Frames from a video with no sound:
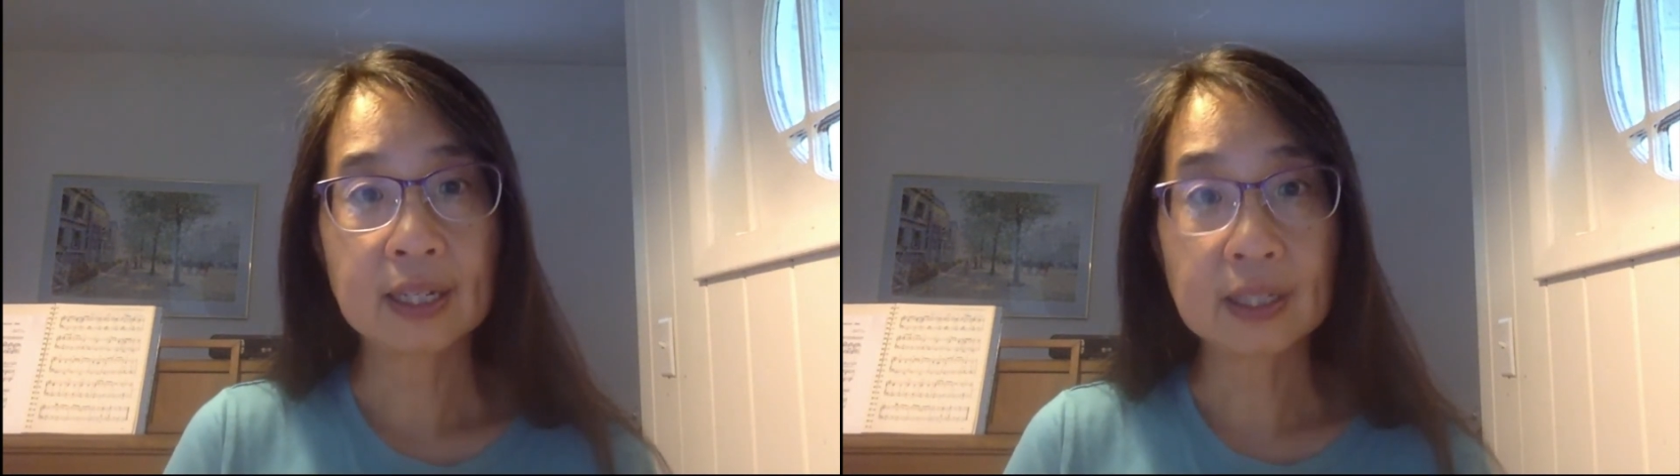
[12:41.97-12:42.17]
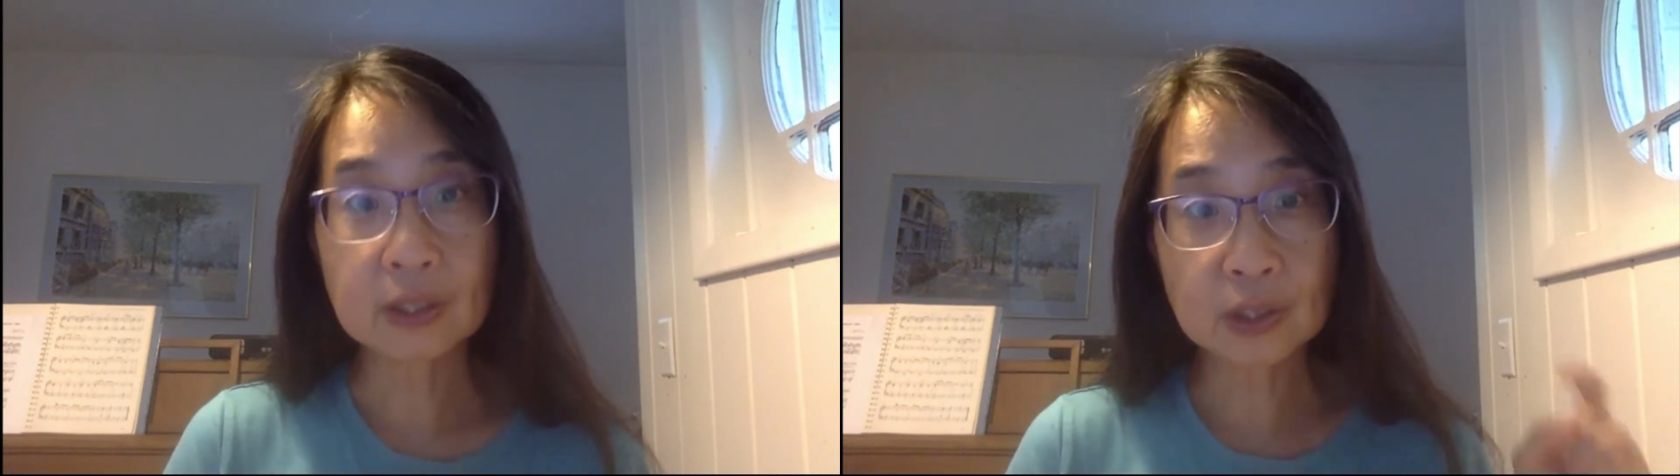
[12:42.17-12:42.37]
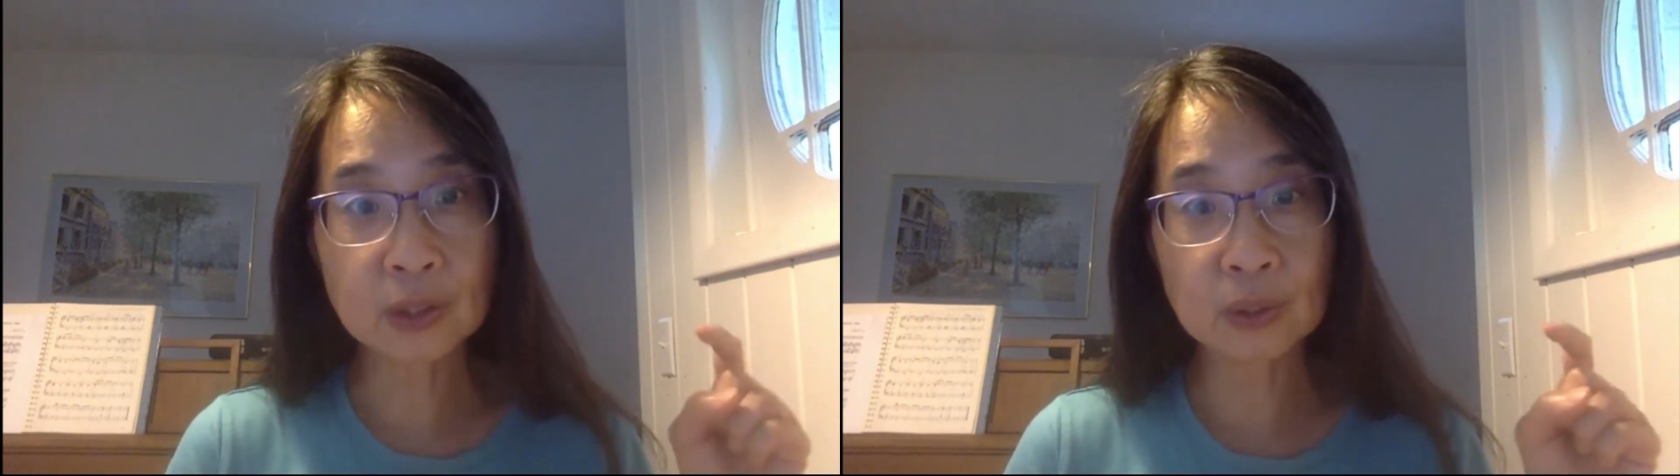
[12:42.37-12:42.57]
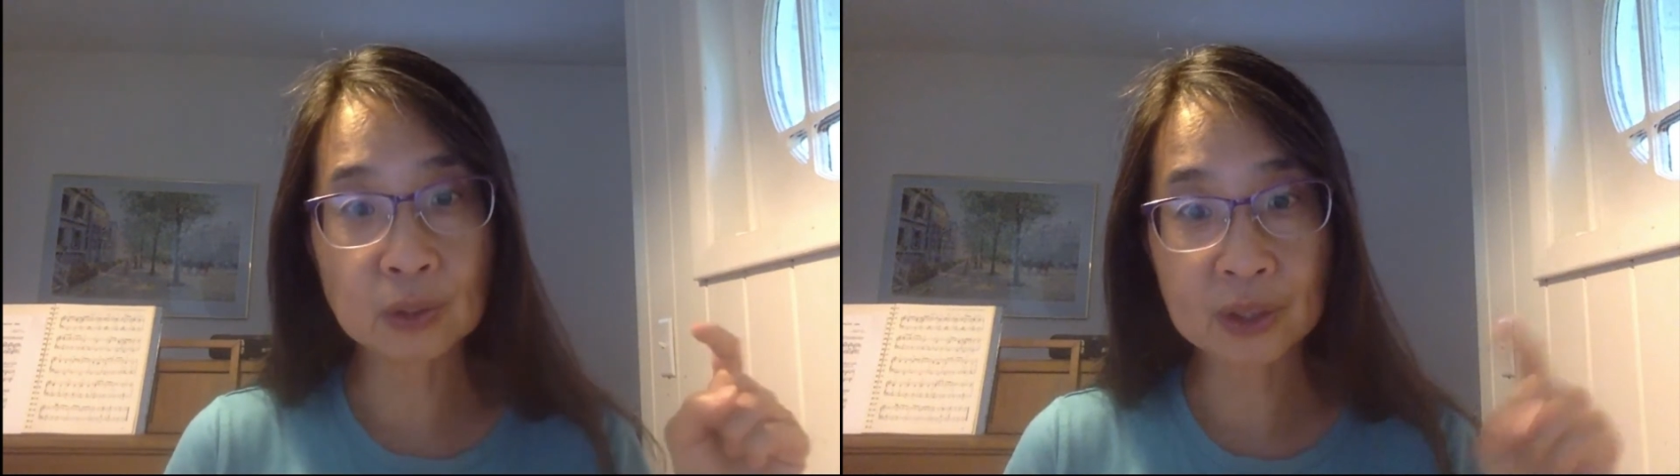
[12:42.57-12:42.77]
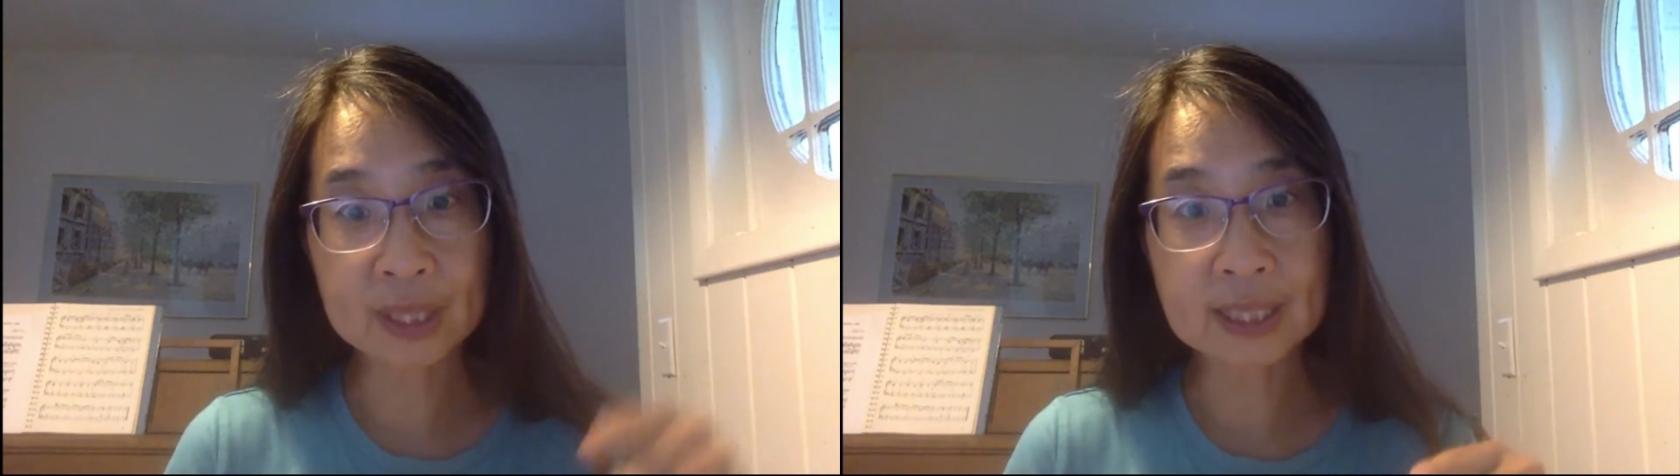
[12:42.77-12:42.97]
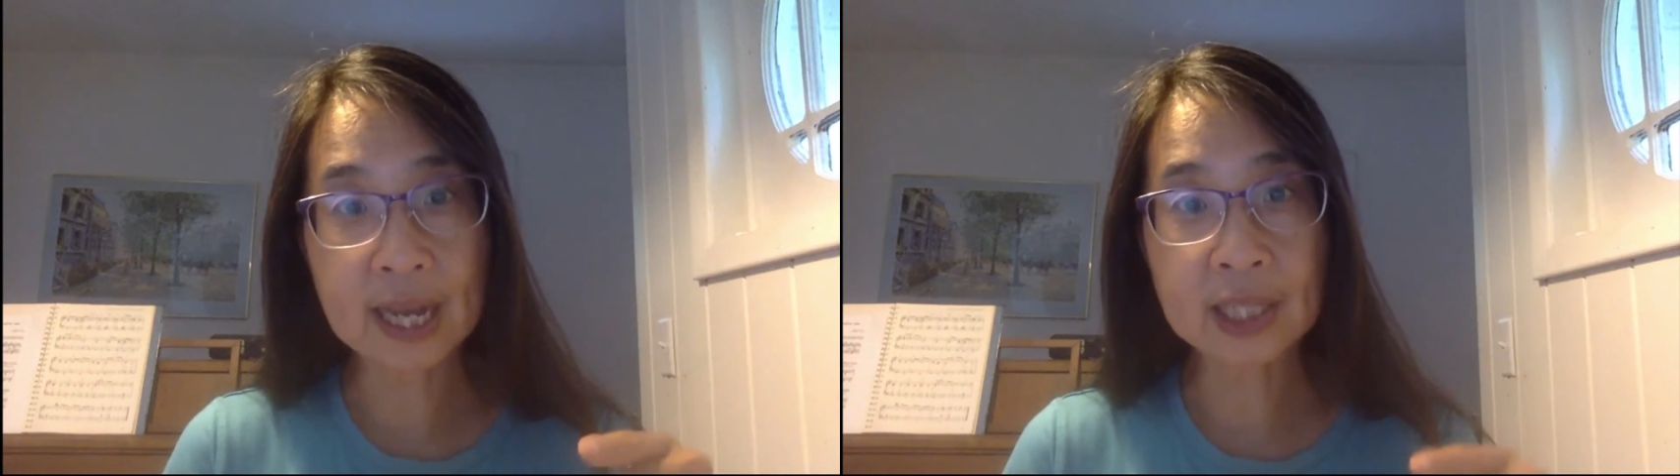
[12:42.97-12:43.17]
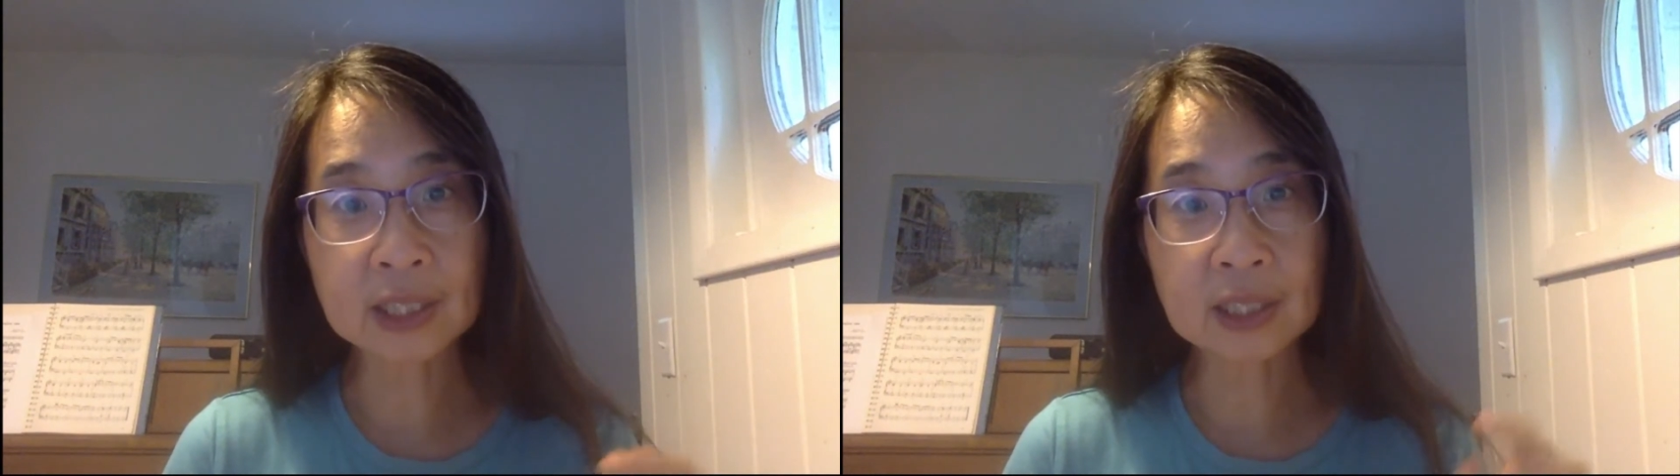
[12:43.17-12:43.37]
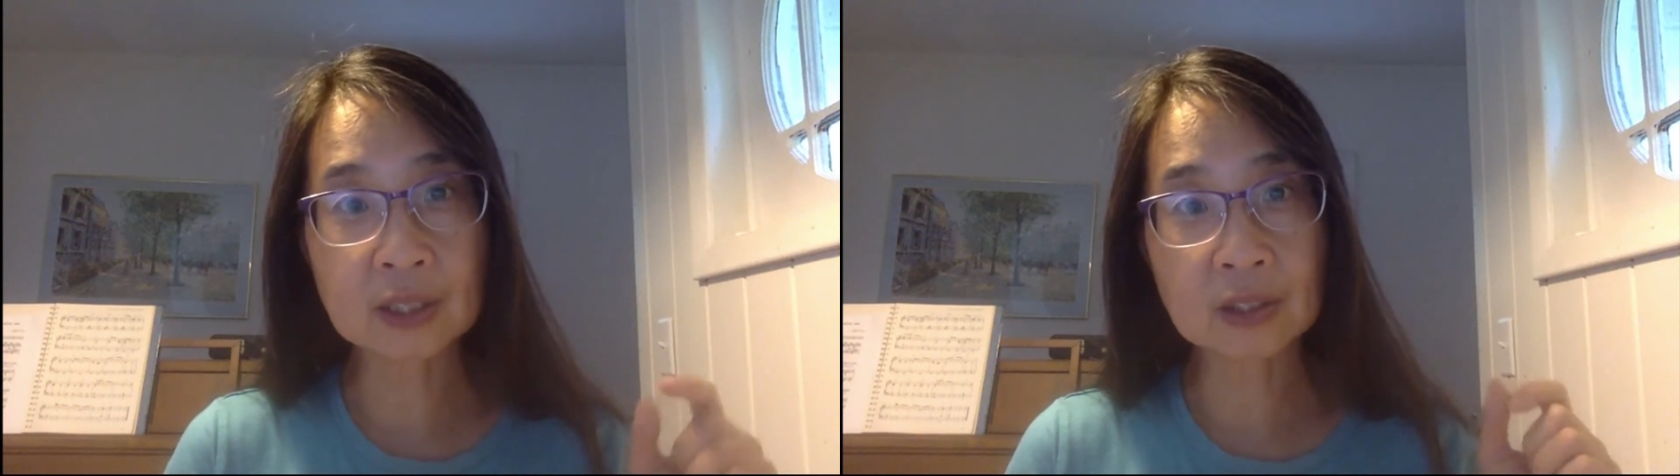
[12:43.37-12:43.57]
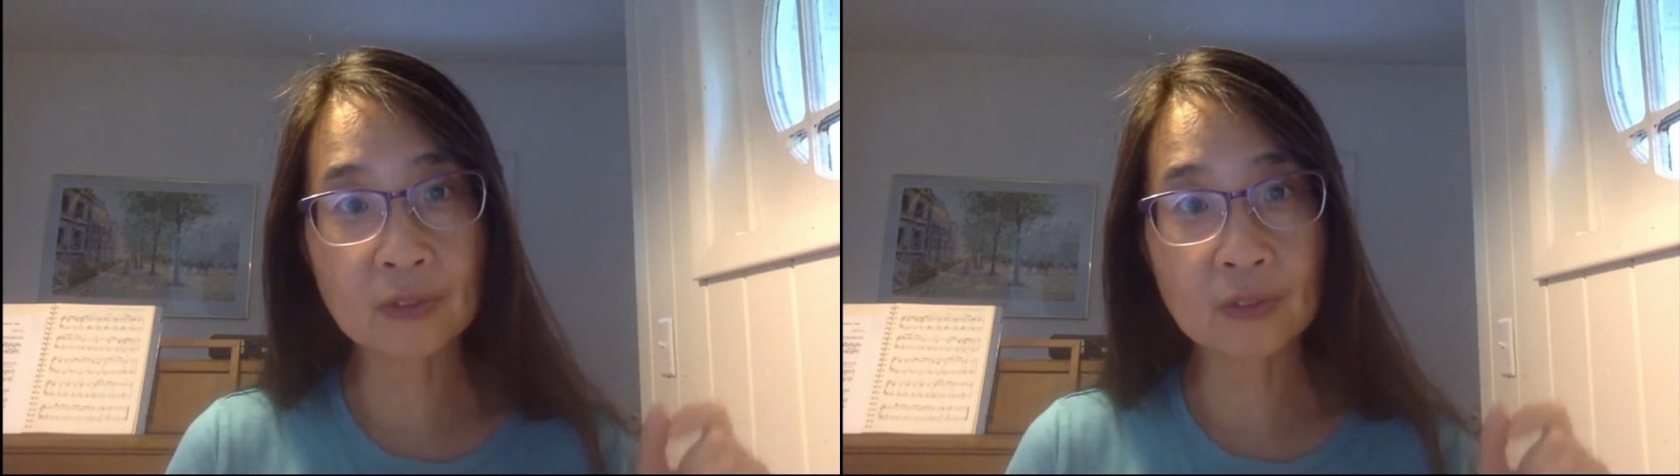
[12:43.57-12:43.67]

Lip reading: into transactions